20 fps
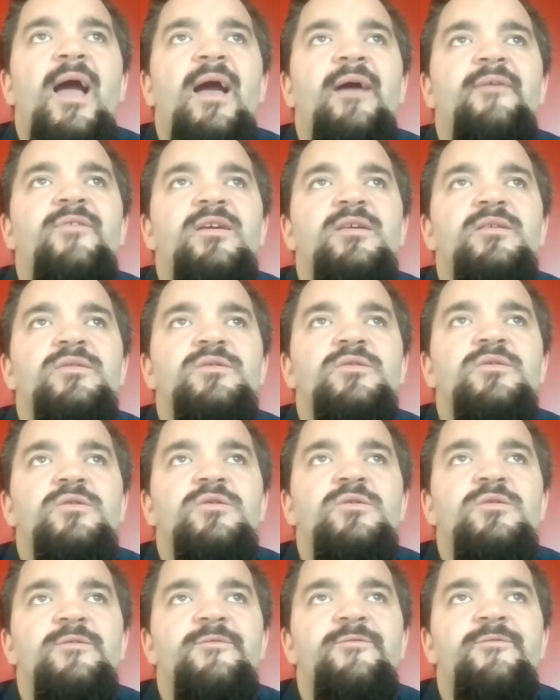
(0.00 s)
have a
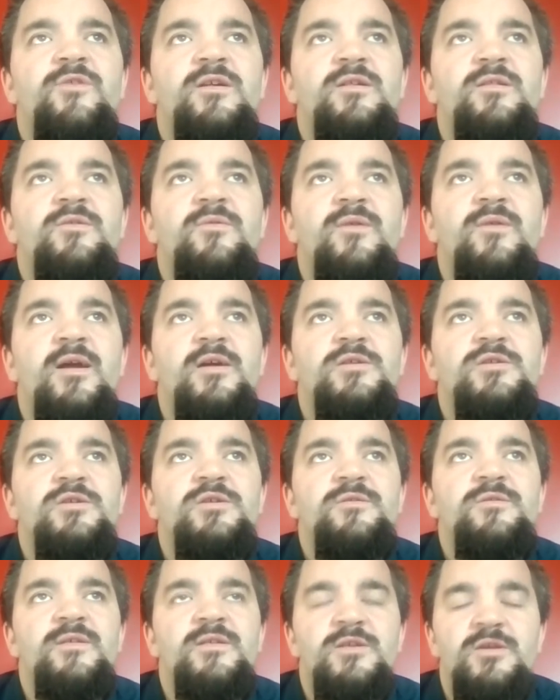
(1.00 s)
circle of friends around
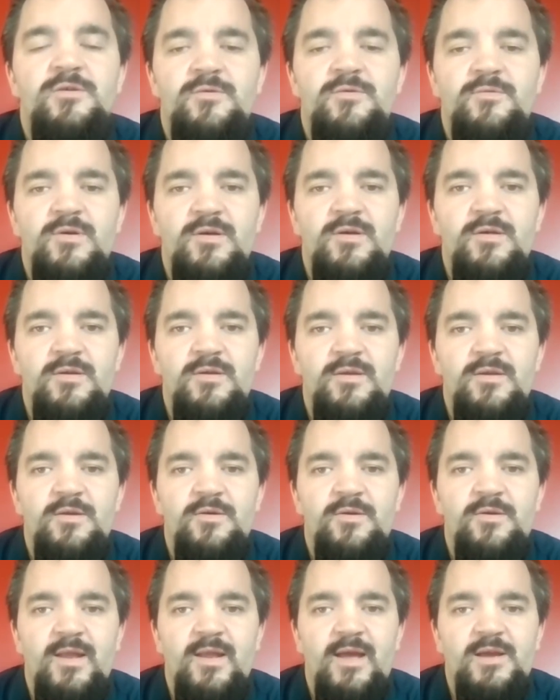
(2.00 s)
you that
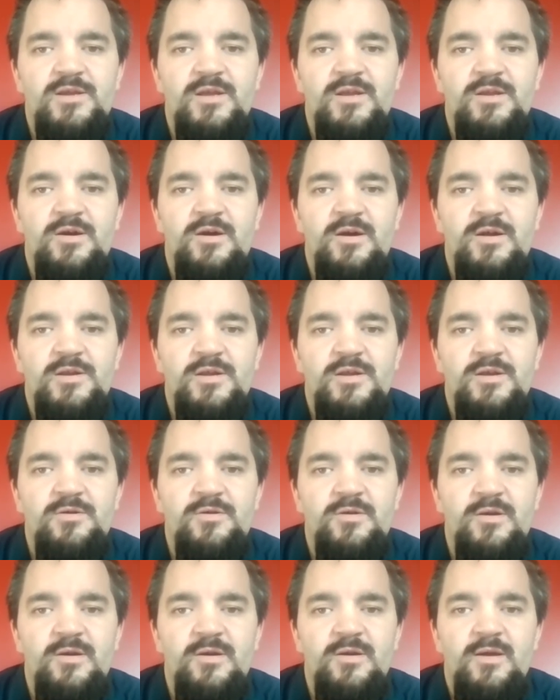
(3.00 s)
you can actually talk
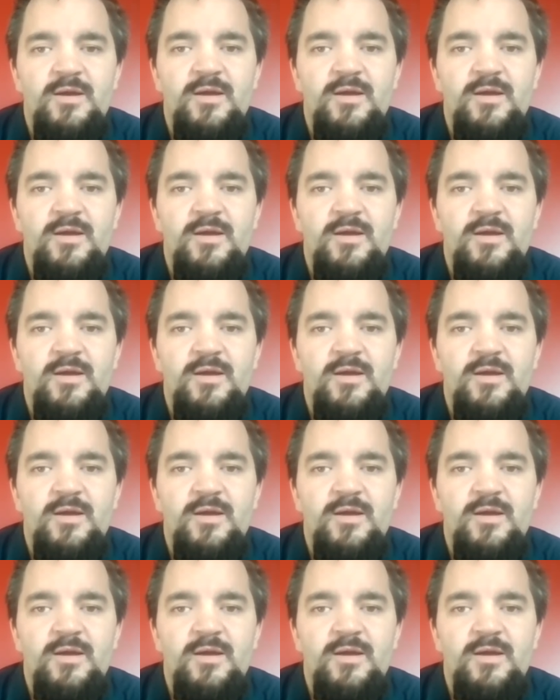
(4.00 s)
to,